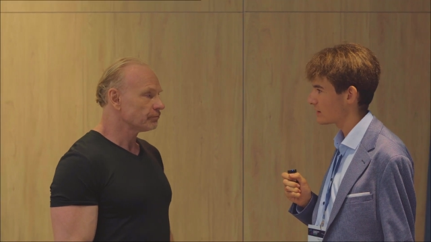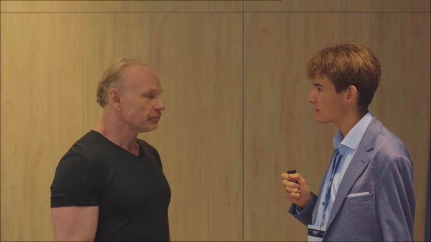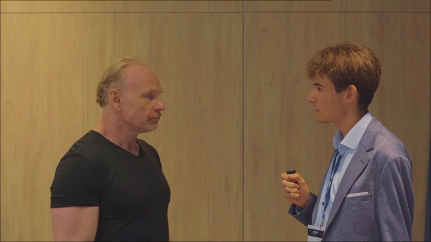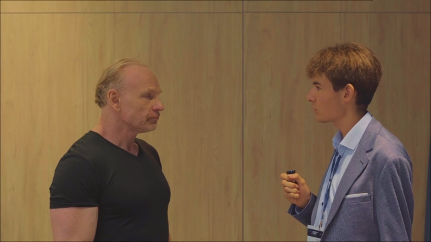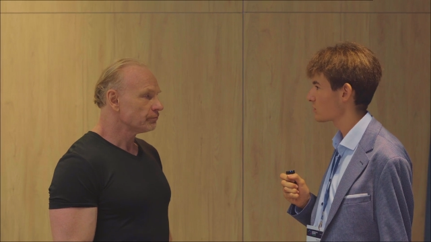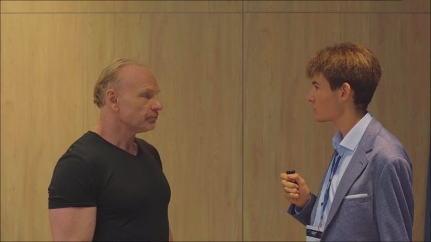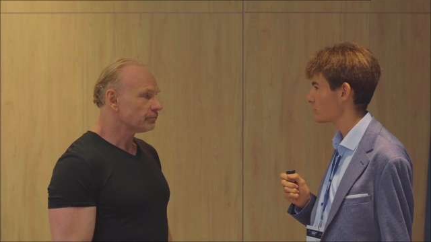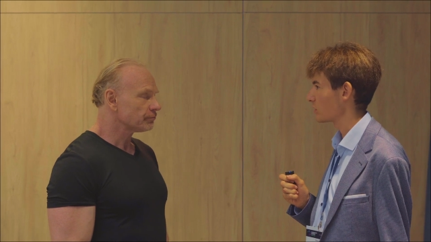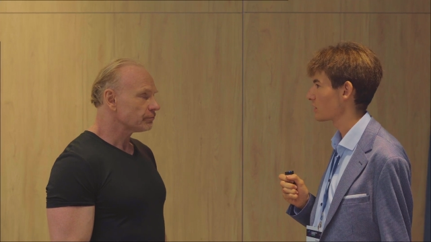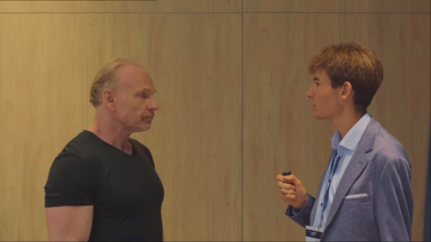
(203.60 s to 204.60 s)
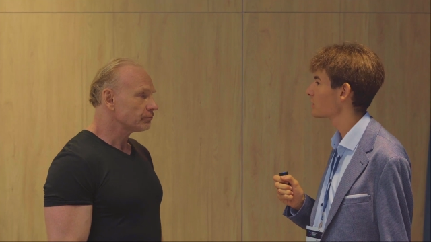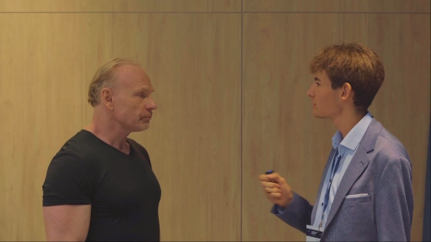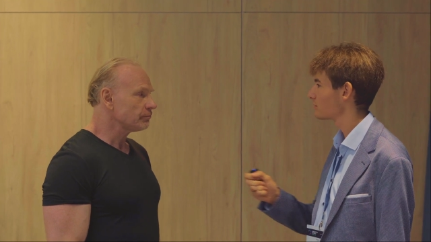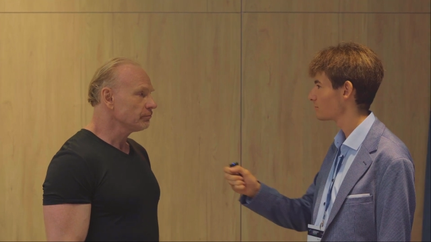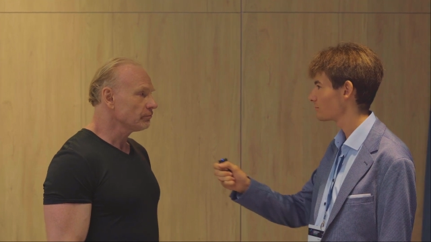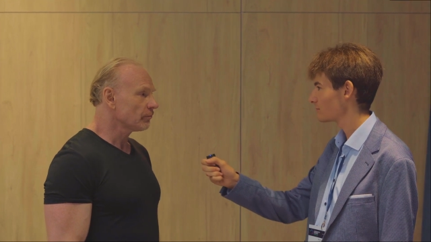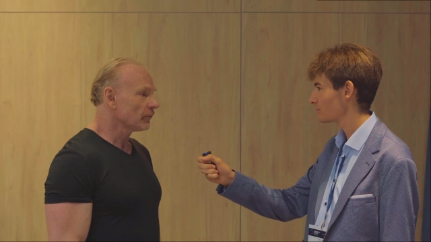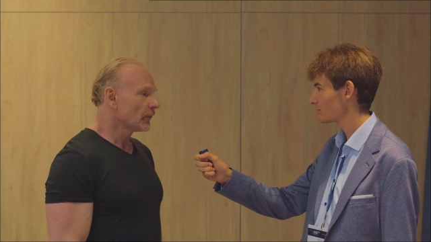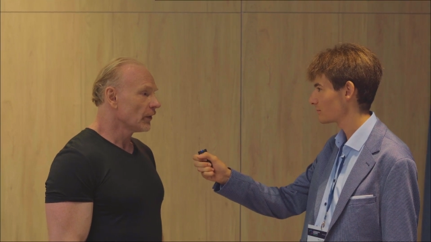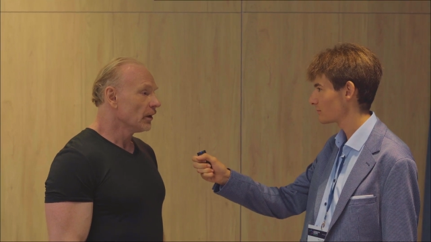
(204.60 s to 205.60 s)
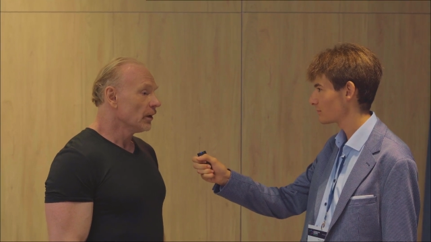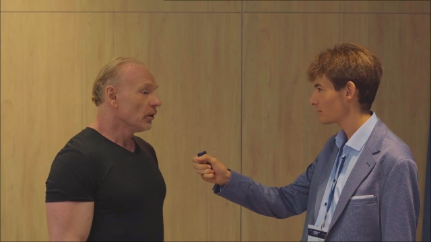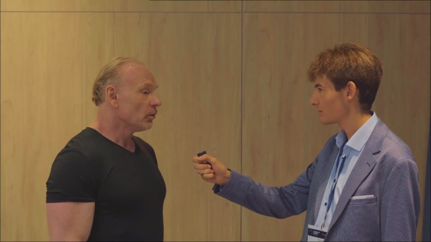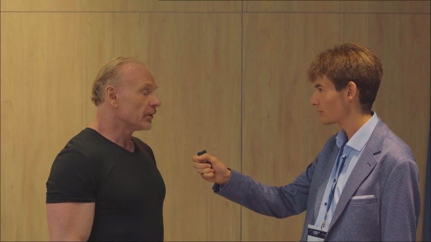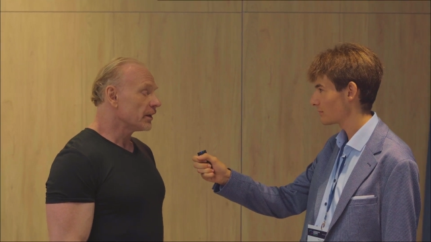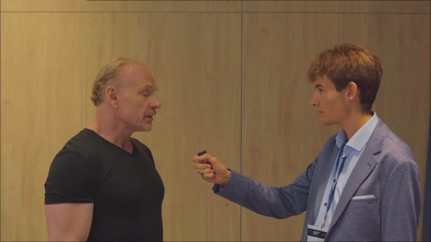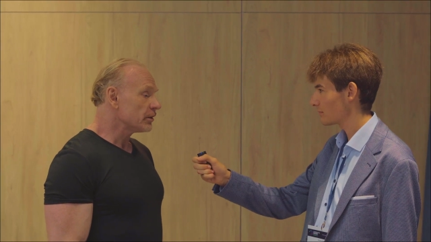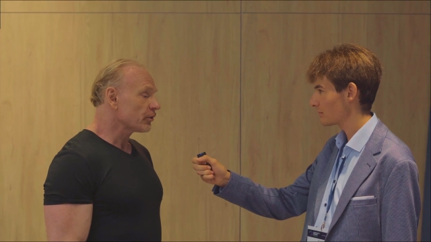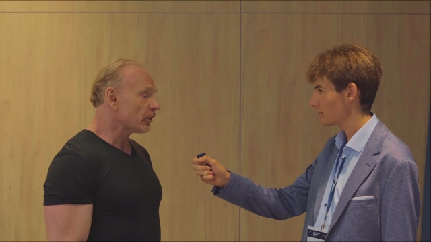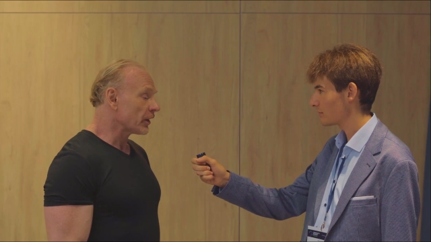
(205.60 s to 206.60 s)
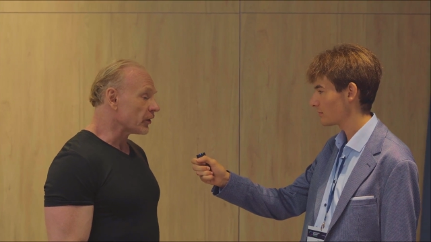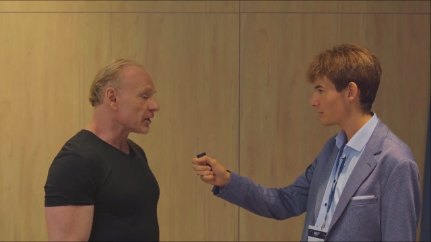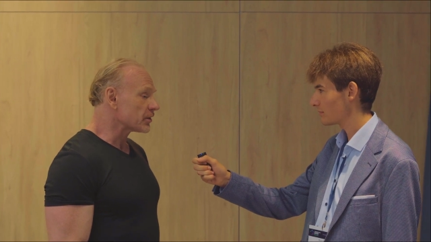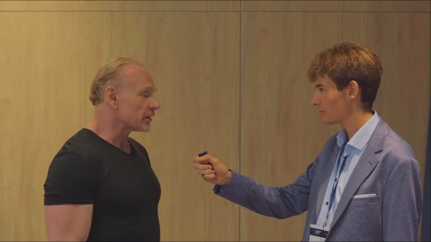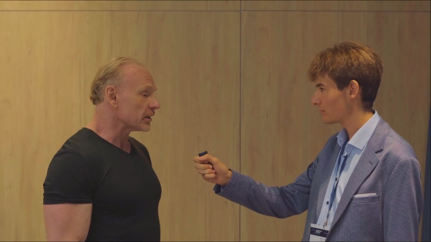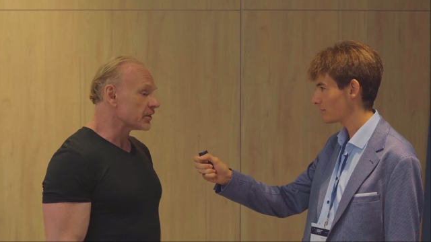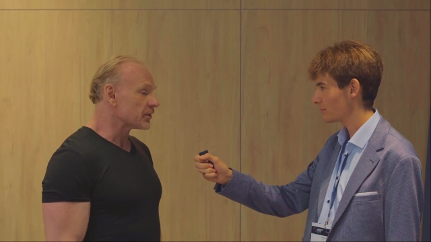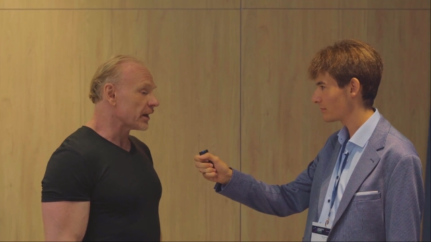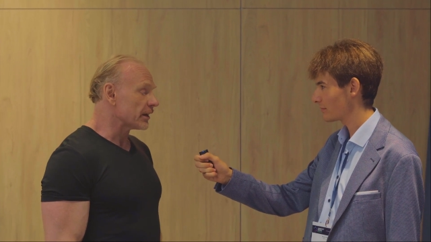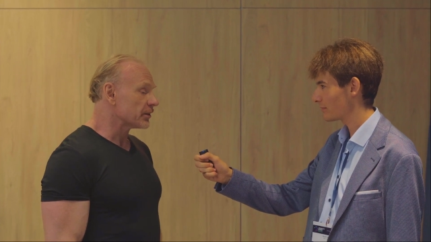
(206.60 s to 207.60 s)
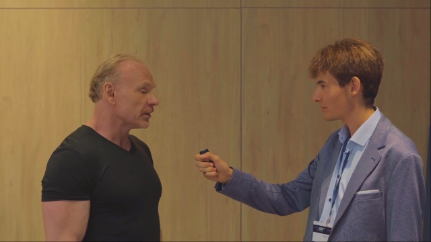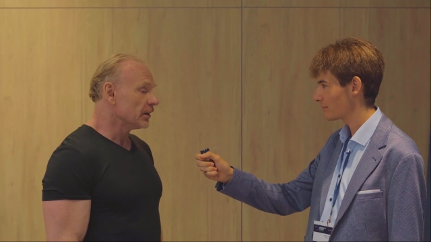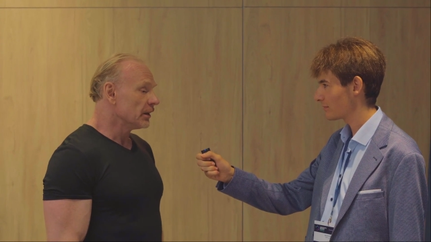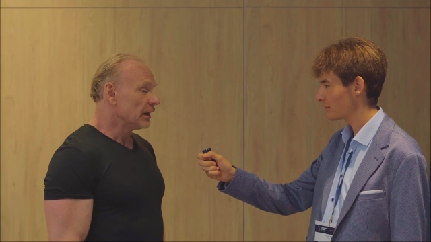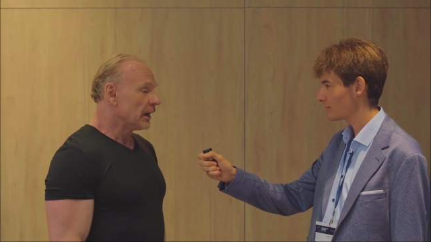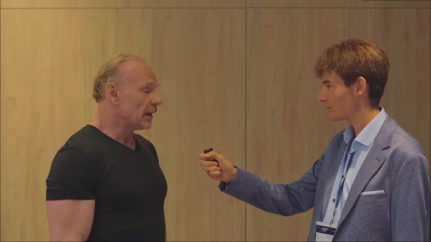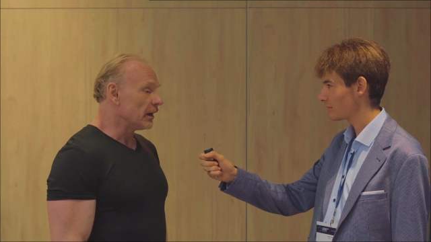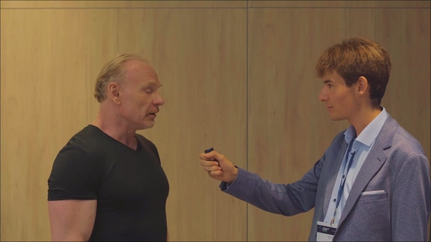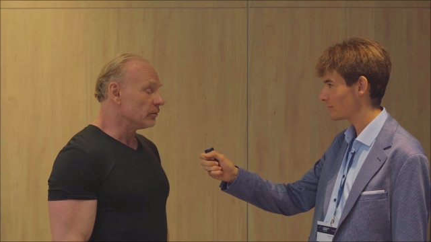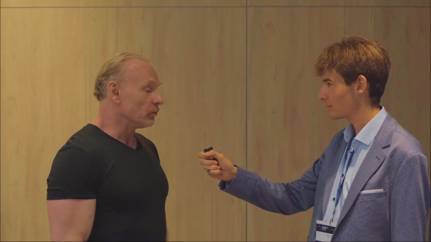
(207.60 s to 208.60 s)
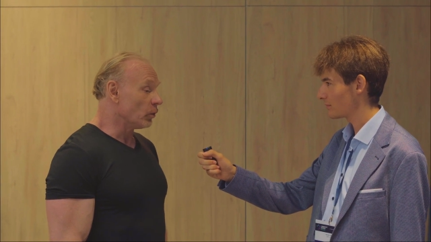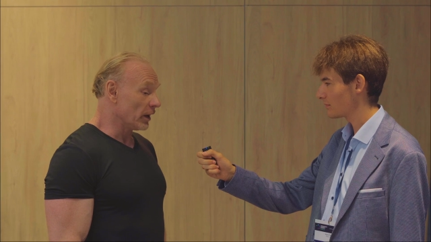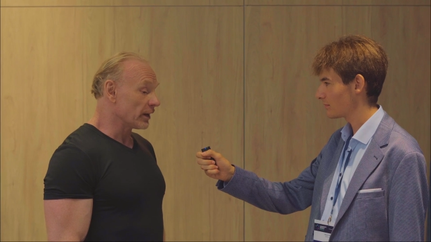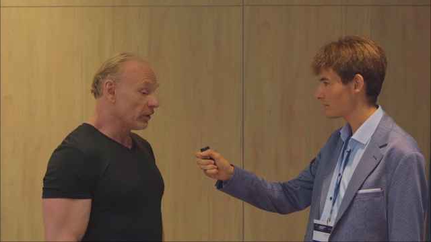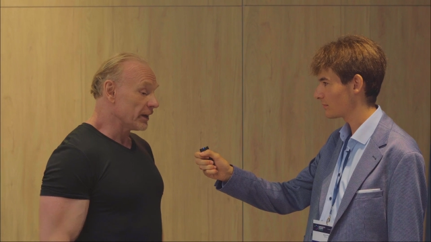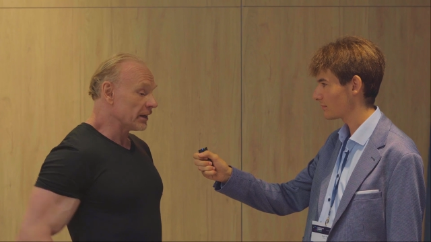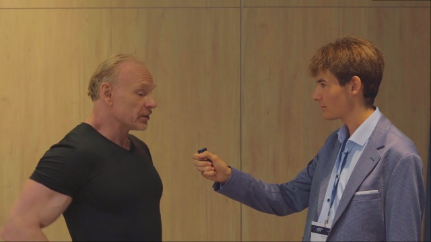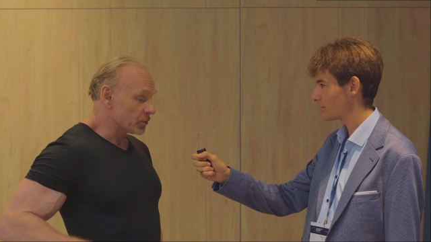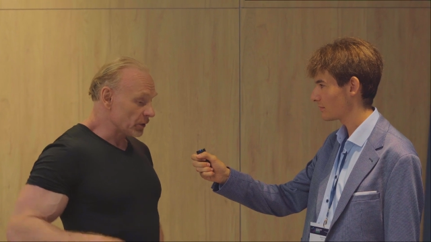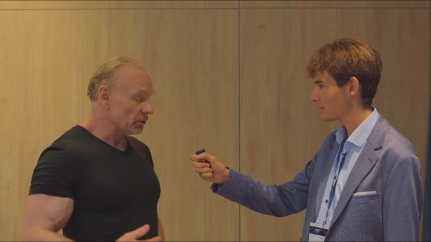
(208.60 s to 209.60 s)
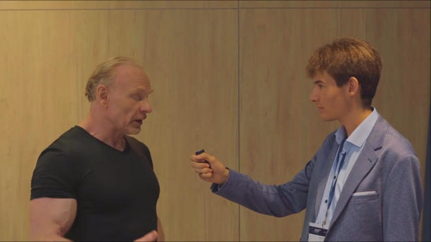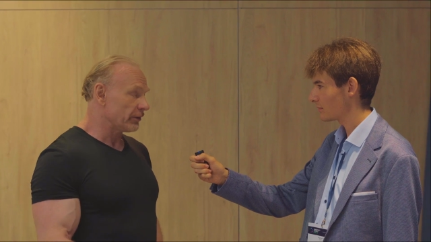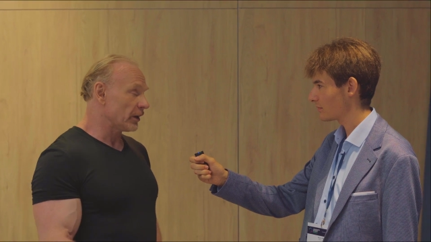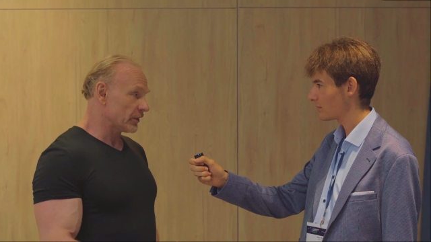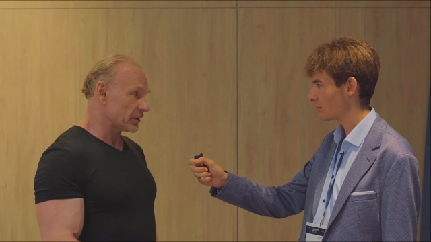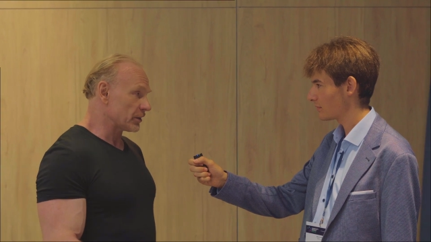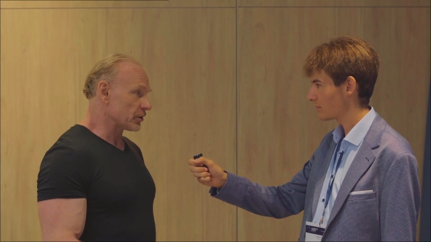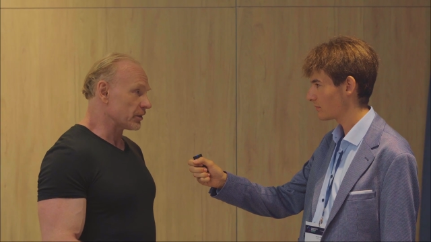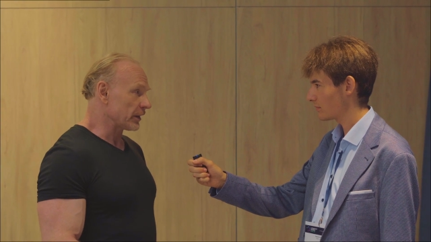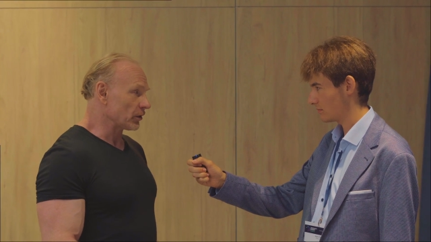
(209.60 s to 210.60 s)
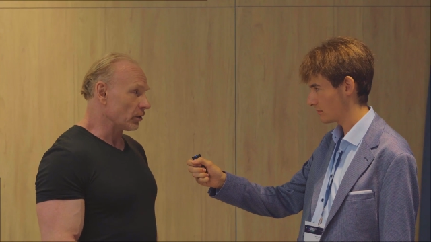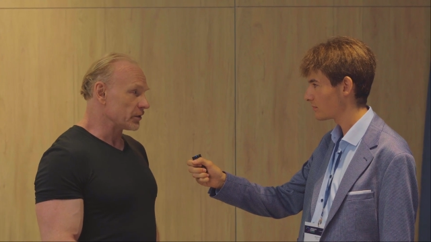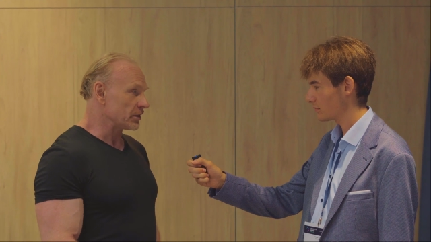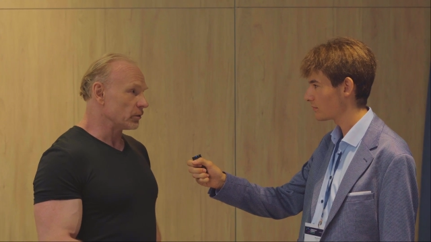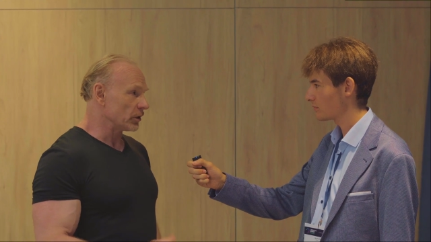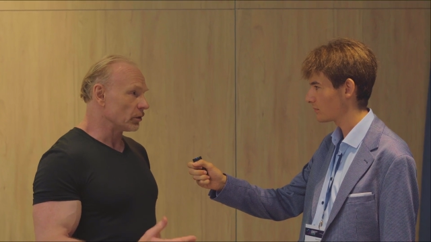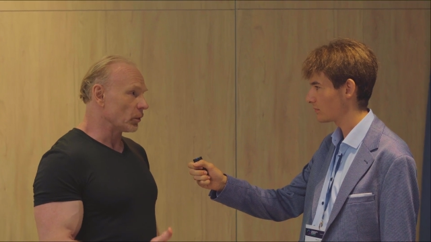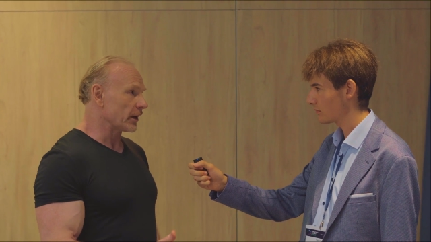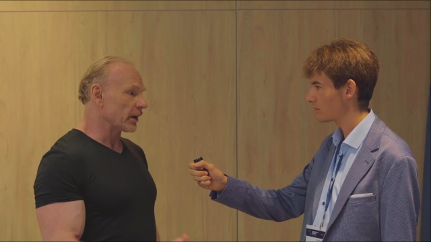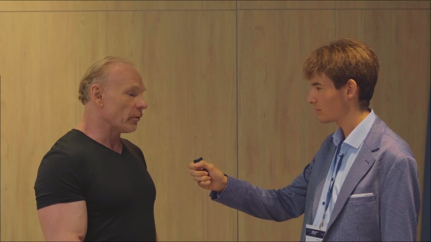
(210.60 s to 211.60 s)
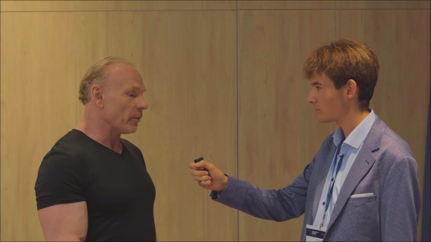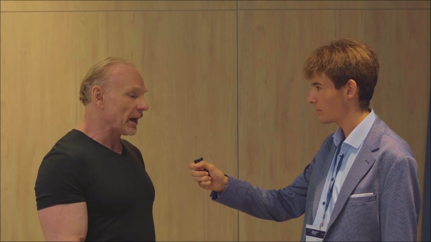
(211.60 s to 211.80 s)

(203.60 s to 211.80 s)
Speaker 1: is it supposed to work?
Speaker 2: Well, the idea of cryonics is that, uh, well, right now, since we don't have life extension technologies and we don't know when they come